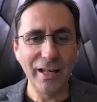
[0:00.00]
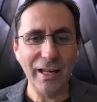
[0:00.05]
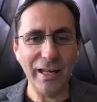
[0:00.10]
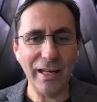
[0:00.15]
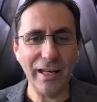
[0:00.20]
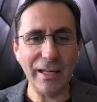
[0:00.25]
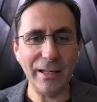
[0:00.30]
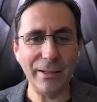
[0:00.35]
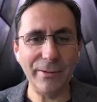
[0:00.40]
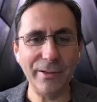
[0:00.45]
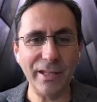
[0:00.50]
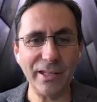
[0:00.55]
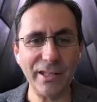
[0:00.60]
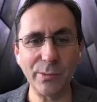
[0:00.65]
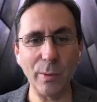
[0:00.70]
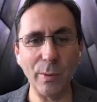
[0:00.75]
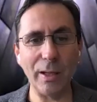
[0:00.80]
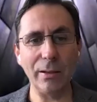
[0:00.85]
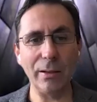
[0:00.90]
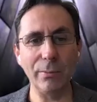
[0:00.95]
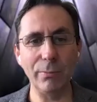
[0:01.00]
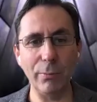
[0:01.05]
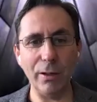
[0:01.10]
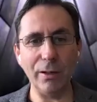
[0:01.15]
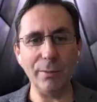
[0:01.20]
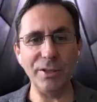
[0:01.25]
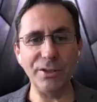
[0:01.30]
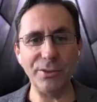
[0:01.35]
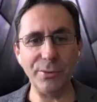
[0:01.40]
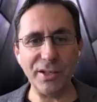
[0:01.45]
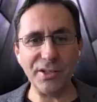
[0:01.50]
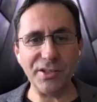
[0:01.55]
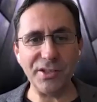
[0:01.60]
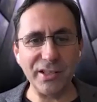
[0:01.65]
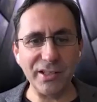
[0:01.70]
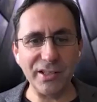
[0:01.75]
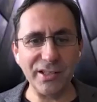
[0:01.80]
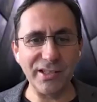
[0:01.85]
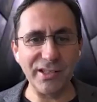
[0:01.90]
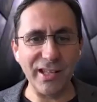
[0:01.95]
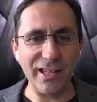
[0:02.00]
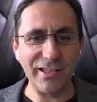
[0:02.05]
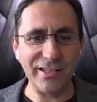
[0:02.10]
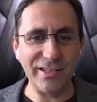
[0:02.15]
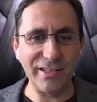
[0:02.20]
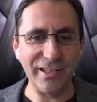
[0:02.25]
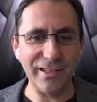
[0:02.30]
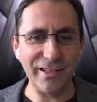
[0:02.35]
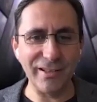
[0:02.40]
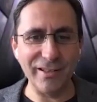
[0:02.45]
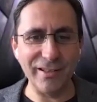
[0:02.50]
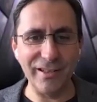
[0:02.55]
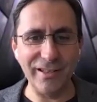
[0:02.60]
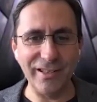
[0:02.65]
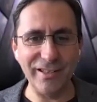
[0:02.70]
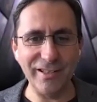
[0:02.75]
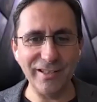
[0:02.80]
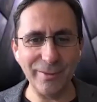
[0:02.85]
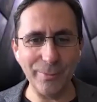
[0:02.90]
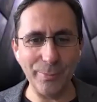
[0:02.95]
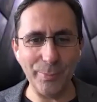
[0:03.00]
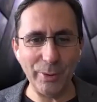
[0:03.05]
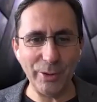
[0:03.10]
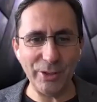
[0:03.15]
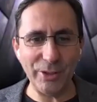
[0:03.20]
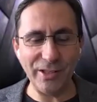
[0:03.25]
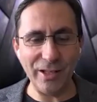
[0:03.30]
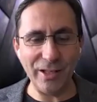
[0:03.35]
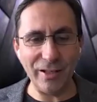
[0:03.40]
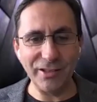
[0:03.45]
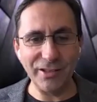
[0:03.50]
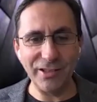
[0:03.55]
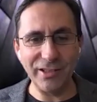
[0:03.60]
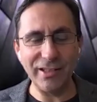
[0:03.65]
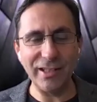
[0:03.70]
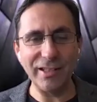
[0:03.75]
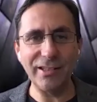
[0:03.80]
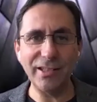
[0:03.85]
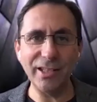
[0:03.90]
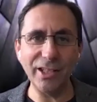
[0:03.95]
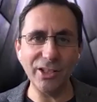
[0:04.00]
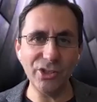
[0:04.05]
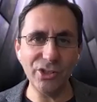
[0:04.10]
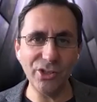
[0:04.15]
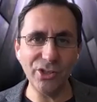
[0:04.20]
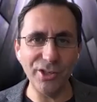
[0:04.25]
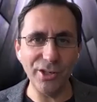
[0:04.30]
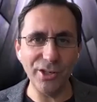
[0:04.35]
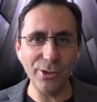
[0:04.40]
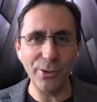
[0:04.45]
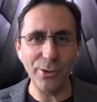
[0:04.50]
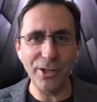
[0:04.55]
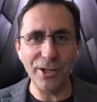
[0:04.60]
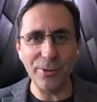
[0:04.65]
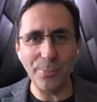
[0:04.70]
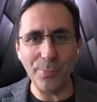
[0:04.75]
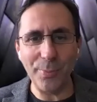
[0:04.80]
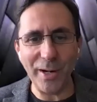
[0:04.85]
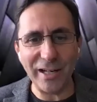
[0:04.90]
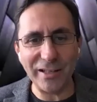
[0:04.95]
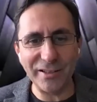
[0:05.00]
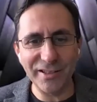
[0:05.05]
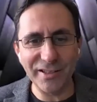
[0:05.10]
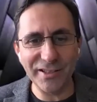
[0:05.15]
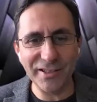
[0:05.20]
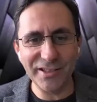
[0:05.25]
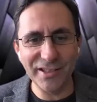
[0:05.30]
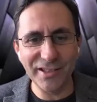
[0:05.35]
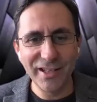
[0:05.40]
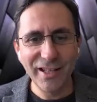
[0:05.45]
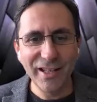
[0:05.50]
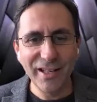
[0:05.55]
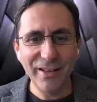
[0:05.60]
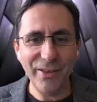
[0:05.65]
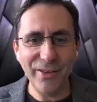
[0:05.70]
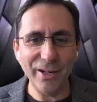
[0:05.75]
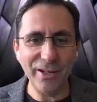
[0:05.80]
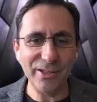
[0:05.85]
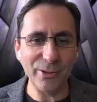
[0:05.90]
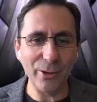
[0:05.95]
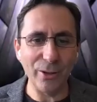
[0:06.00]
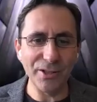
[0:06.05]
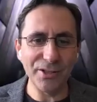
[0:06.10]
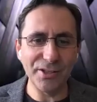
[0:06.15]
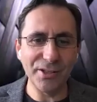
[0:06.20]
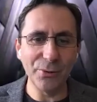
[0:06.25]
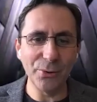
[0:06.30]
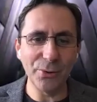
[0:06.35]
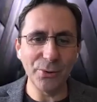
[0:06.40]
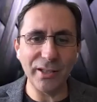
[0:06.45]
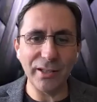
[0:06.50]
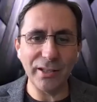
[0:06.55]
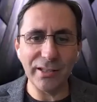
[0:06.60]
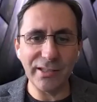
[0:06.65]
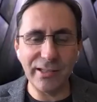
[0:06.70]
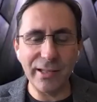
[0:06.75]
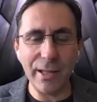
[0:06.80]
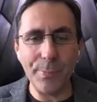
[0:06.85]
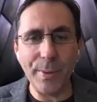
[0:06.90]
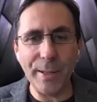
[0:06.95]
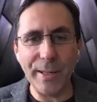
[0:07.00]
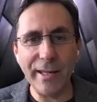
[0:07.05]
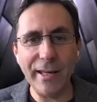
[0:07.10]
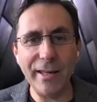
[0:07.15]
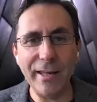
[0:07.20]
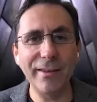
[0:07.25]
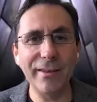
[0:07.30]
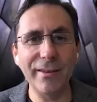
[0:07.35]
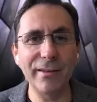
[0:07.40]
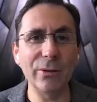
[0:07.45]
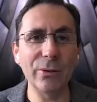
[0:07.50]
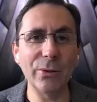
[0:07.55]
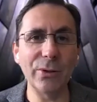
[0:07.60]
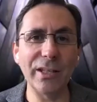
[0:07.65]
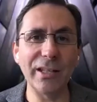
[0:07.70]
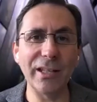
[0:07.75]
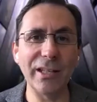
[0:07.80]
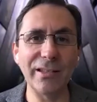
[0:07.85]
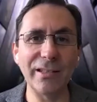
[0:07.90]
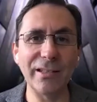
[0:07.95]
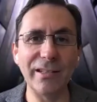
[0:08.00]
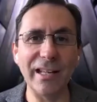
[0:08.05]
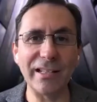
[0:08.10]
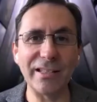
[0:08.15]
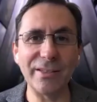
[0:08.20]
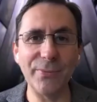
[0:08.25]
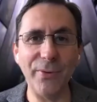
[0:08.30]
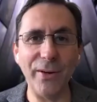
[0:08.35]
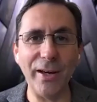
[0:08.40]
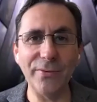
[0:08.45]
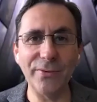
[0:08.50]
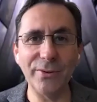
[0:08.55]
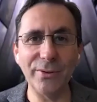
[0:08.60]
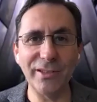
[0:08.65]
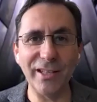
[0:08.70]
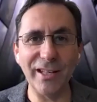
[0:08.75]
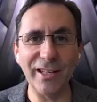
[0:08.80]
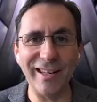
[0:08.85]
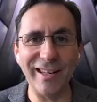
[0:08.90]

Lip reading: And as well, what I'm interested in is that he is a personality that touches theory and practice, that is always looking a step ahead and looking at the next 5 to